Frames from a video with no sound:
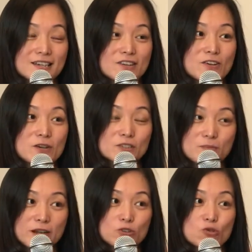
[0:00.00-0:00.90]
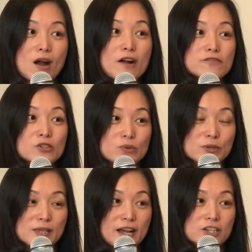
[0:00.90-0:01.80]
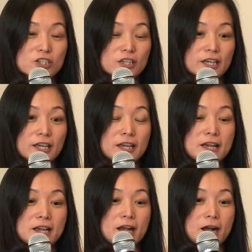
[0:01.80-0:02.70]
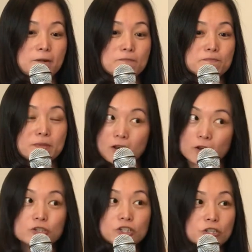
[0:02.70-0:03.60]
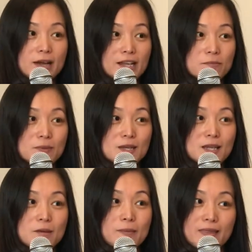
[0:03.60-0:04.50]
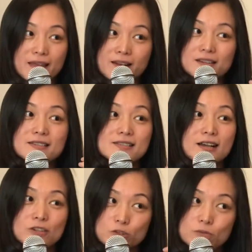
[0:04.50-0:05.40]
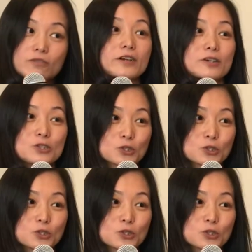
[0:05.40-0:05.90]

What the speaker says: You know, because my draft was actually a bit logical at the beginning, but then I decided to be very